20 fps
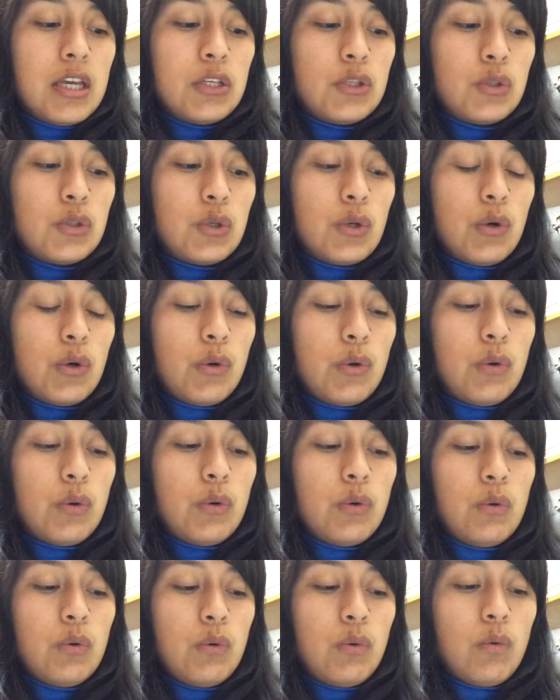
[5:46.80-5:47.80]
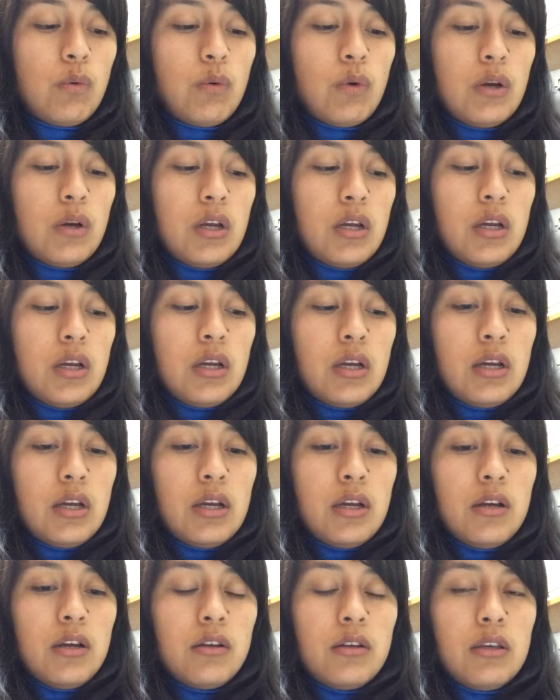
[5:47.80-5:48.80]
So,
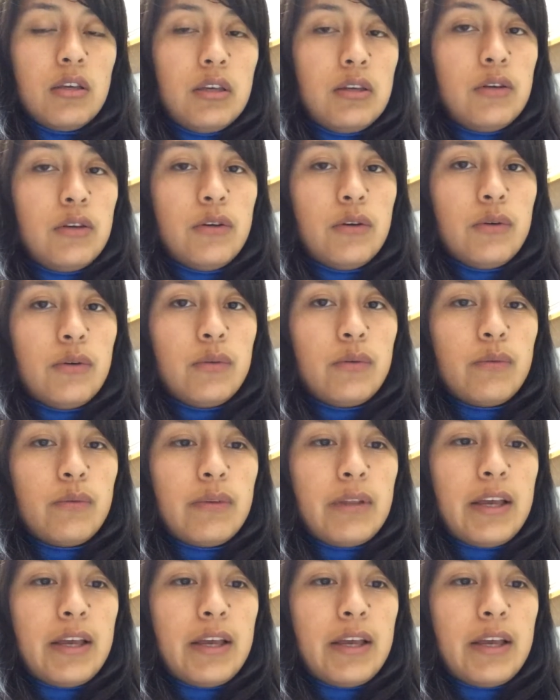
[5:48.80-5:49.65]
you know,